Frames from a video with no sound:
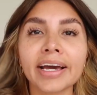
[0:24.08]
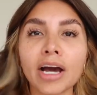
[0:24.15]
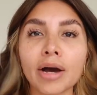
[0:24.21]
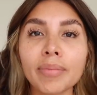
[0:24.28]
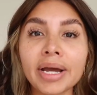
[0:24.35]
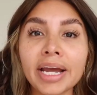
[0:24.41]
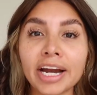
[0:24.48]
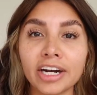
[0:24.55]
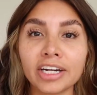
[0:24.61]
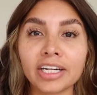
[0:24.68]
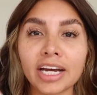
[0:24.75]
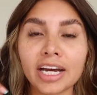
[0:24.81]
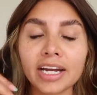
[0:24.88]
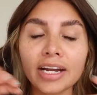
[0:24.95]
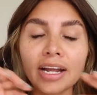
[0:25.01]
got my hair
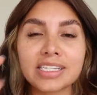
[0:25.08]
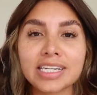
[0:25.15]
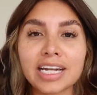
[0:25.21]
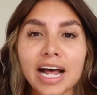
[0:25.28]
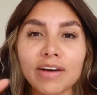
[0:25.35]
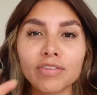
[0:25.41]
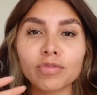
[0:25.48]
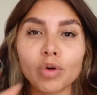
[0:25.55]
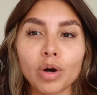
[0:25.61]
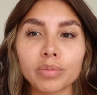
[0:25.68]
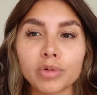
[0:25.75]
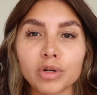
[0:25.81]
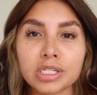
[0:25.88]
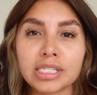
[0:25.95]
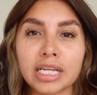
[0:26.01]
done. I still have one
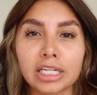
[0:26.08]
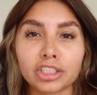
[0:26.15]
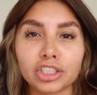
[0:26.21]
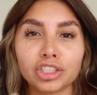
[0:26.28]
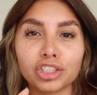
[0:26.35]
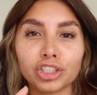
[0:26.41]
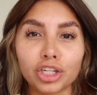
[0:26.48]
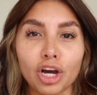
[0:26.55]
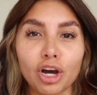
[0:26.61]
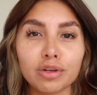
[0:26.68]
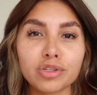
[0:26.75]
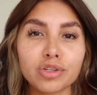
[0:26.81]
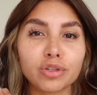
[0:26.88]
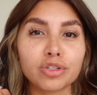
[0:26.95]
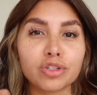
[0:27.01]
more session to go,
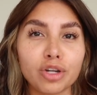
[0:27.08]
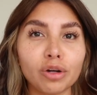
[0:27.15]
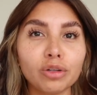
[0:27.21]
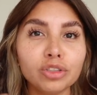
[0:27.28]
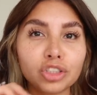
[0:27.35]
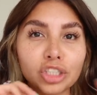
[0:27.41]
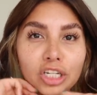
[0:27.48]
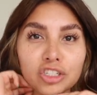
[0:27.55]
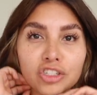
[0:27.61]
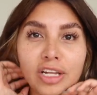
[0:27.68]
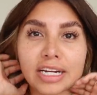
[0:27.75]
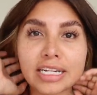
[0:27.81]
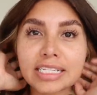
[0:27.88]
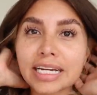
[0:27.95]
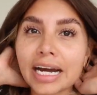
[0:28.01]
so don't judge
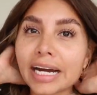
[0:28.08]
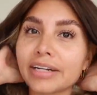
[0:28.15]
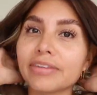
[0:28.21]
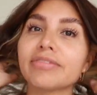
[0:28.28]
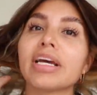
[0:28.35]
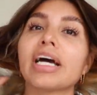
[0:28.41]
that it's kind of